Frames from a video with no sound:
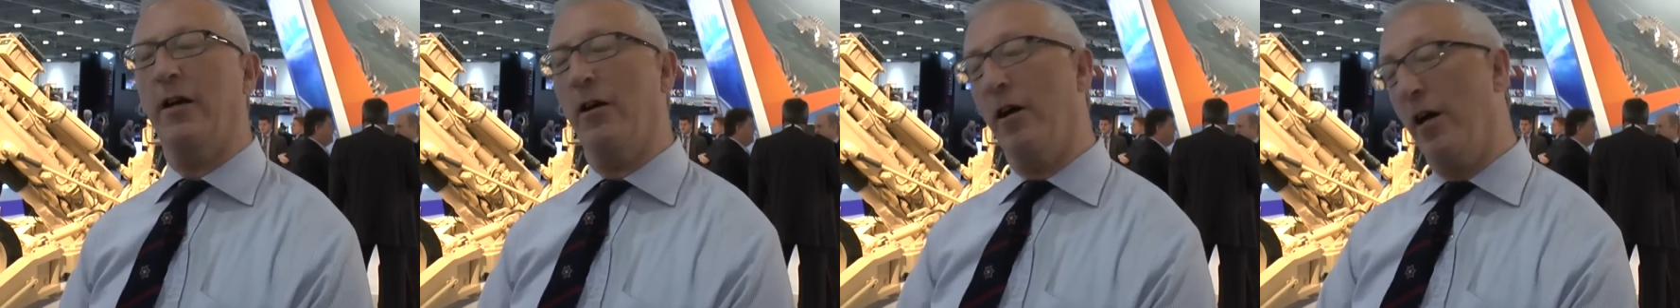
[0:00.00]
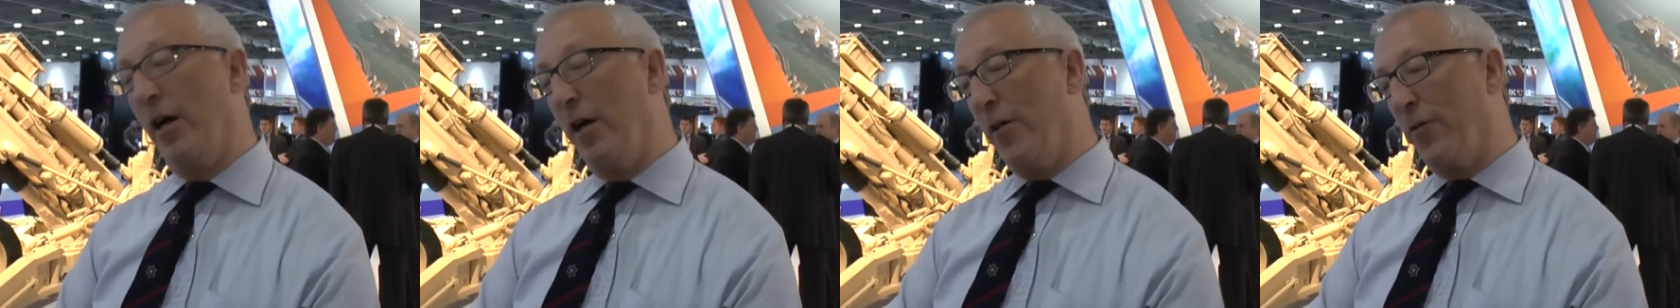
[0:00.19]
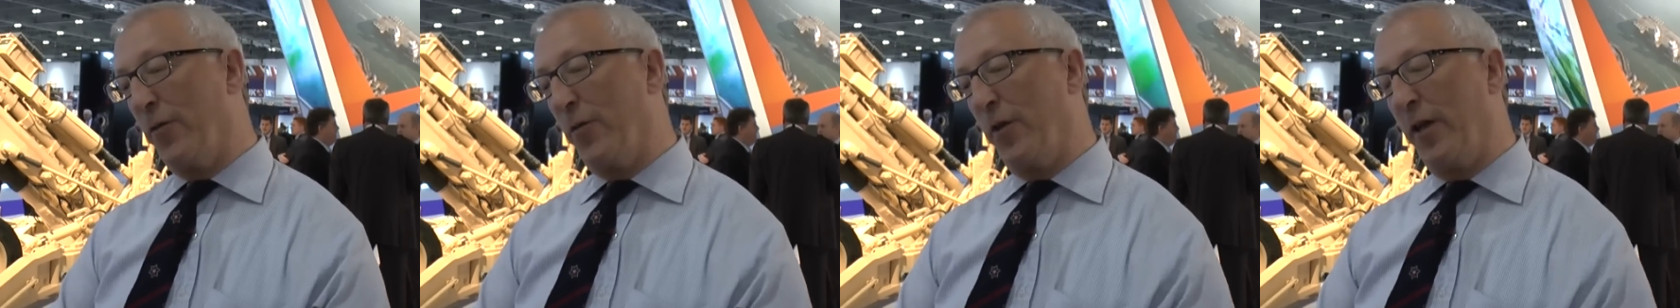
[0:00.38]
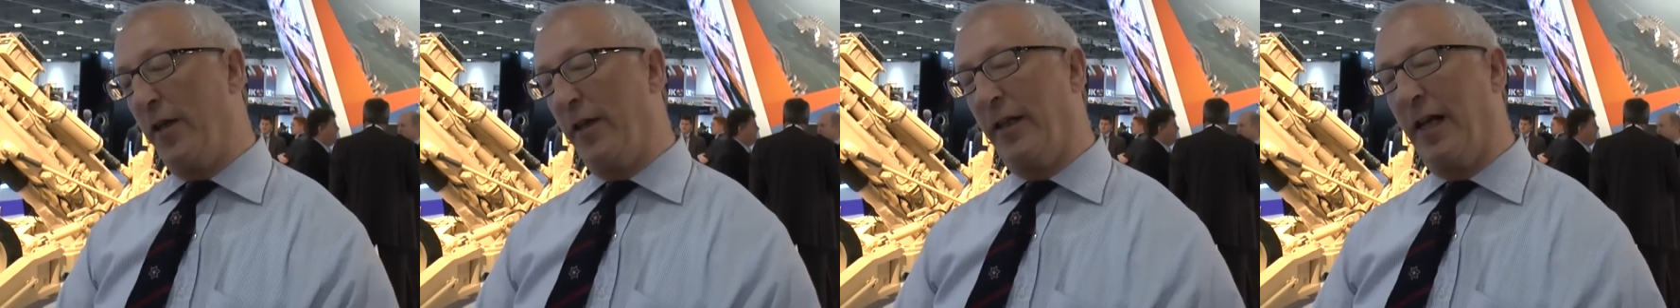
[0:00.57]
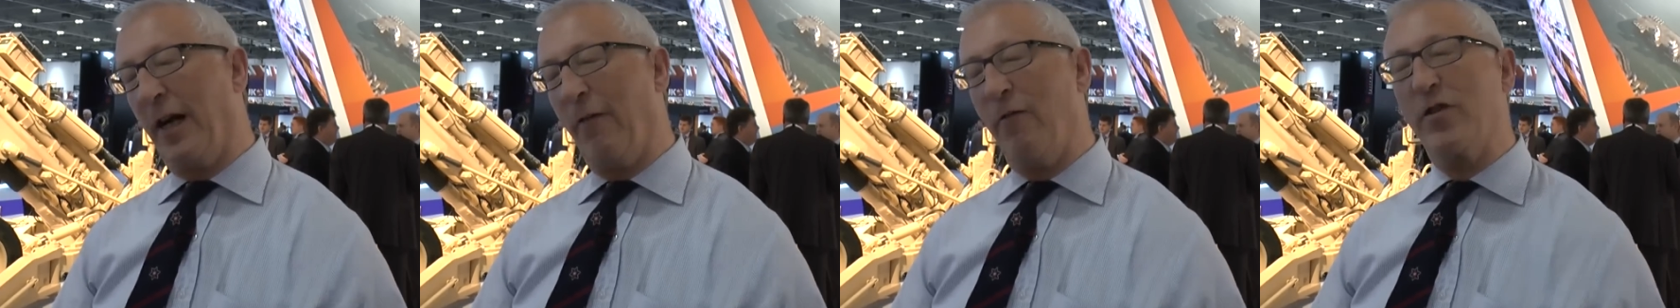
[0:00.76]
So
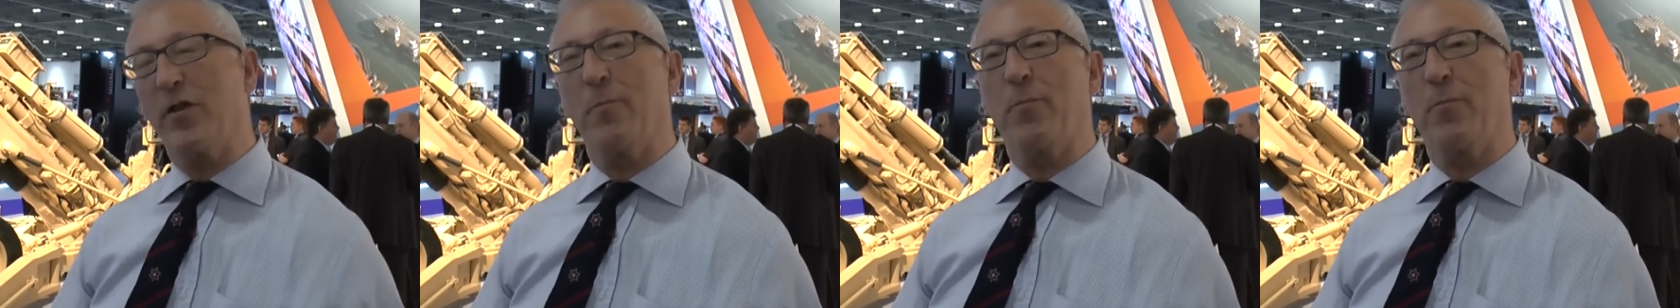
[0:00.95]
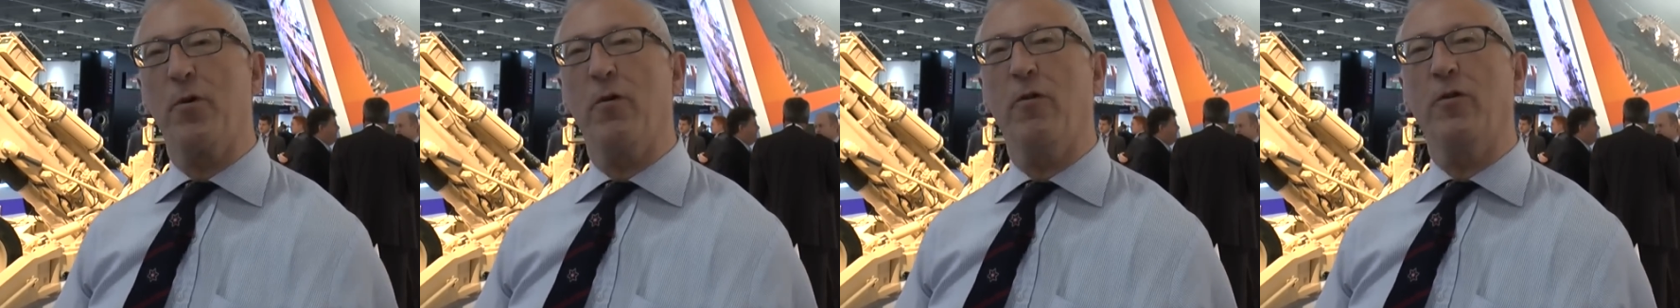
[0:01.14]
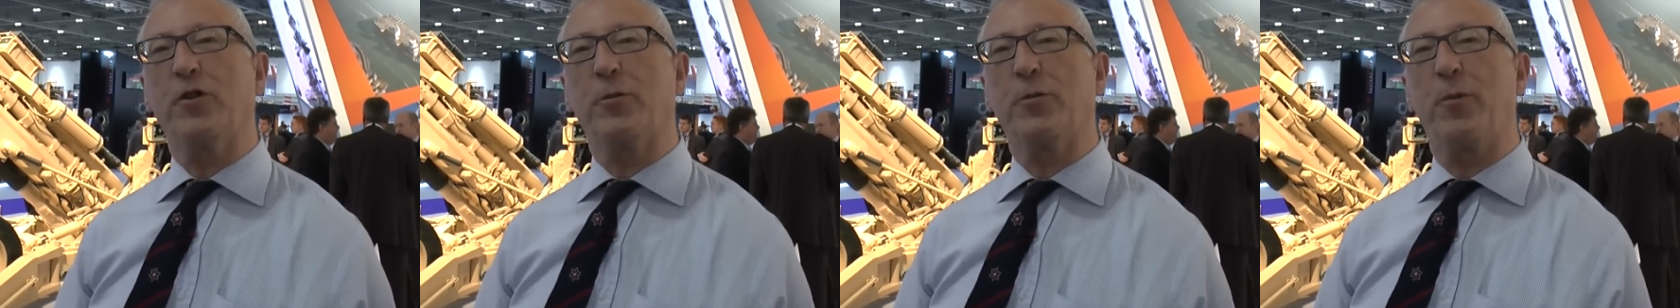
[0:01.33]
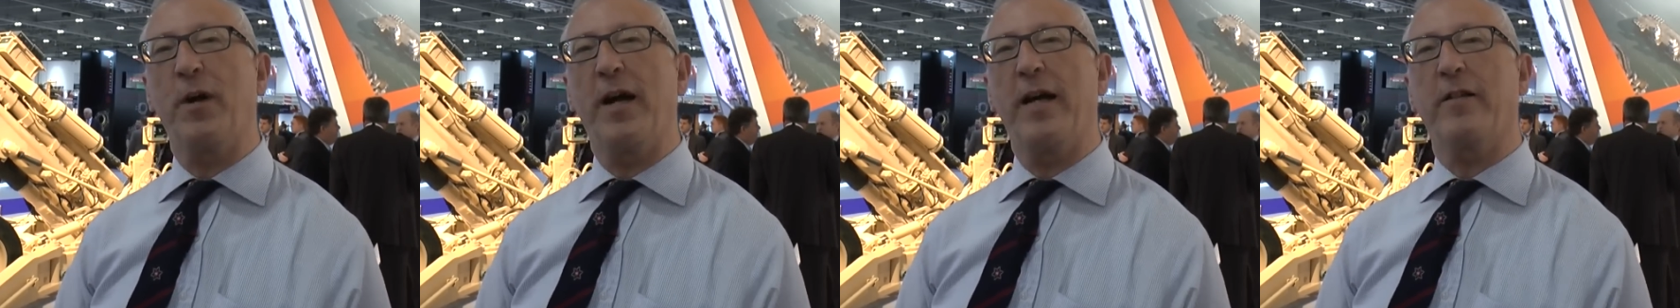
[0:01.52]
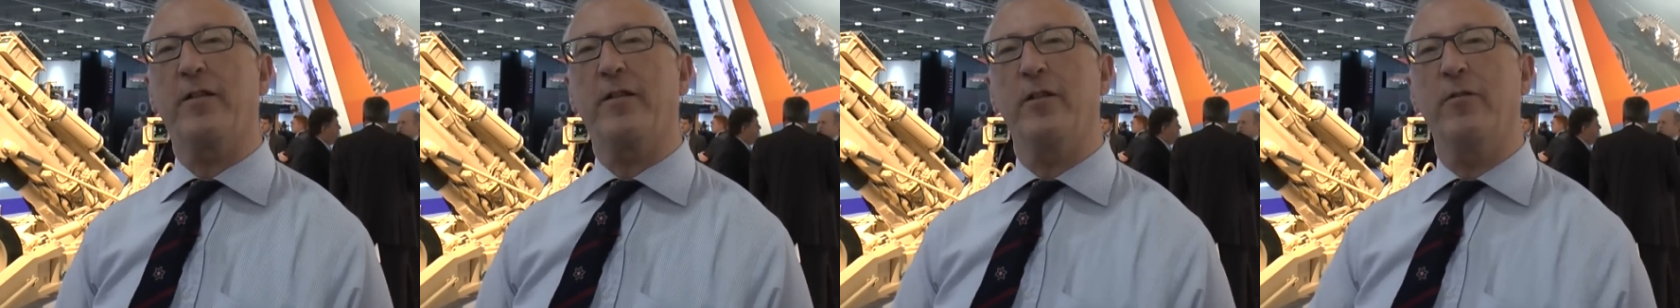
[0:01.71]
it covers the broad
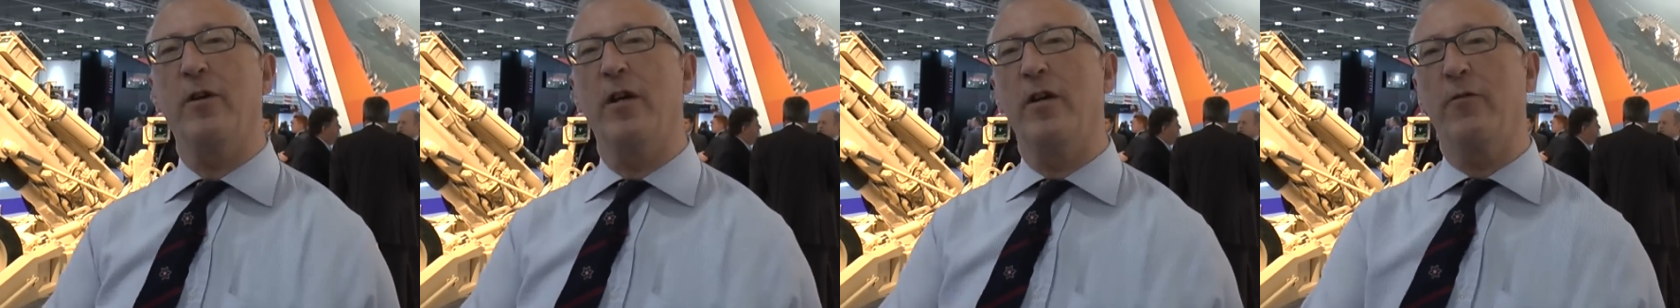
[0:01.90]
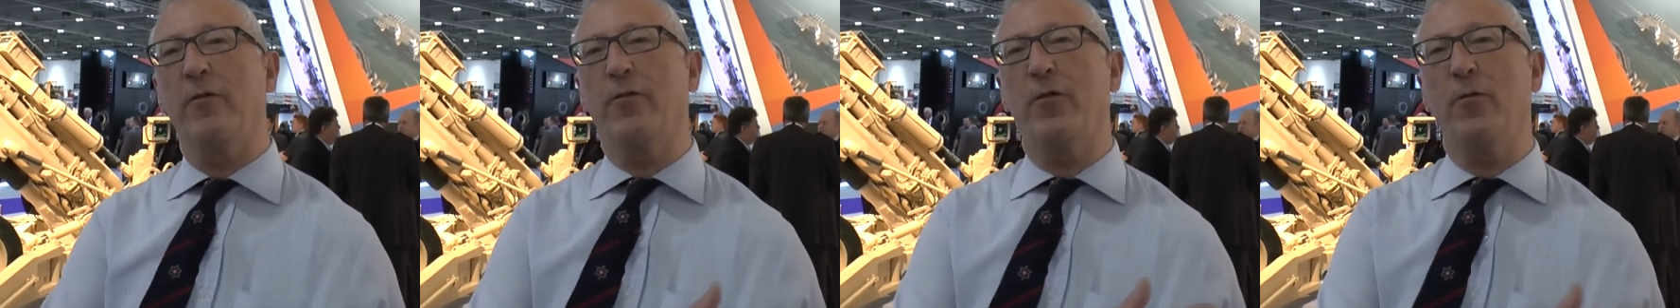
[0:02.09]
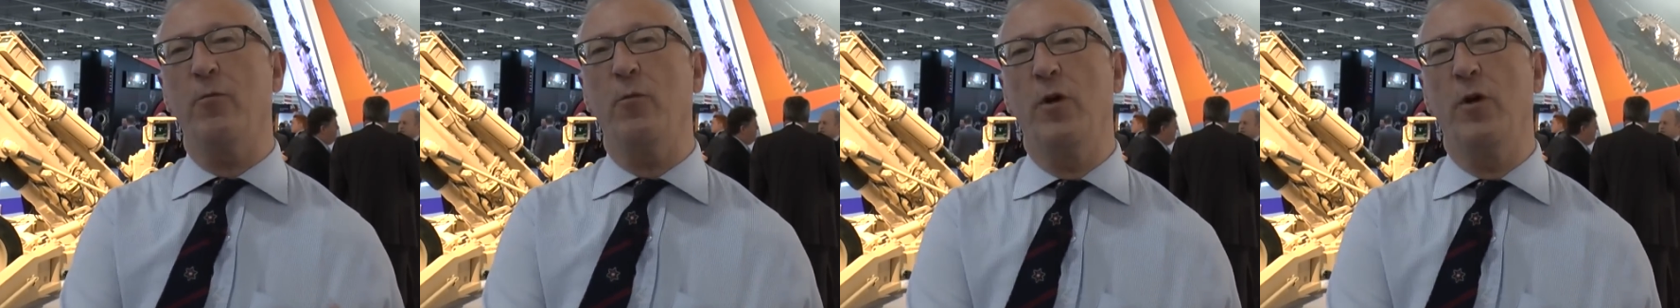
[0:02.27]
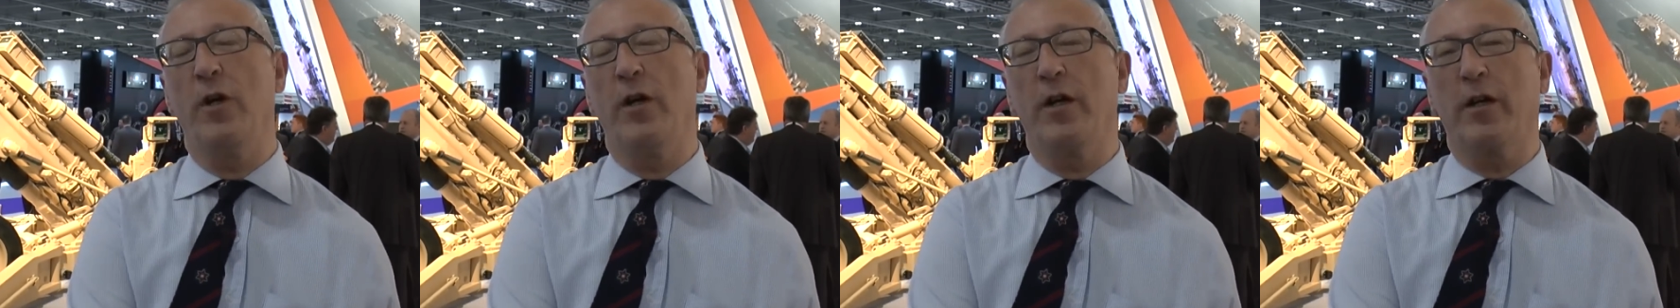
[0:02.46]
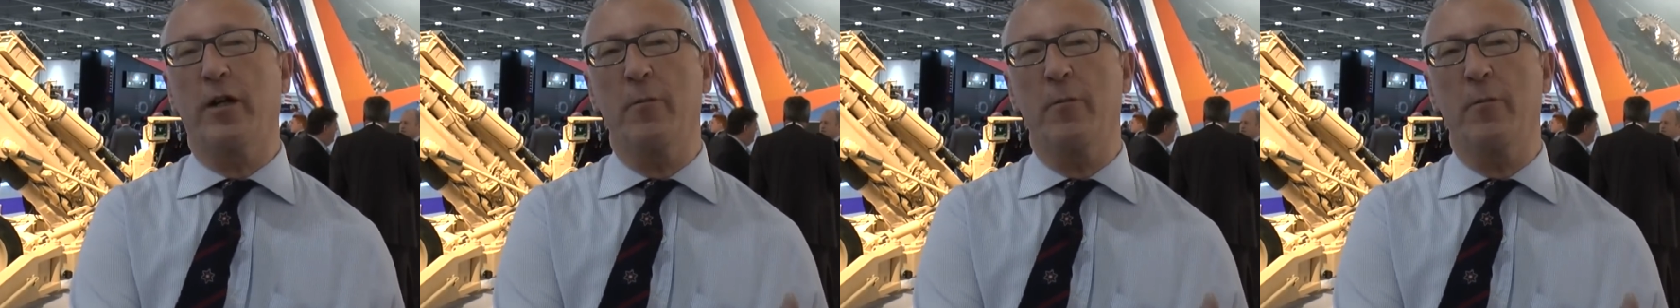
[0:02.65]
spectrum from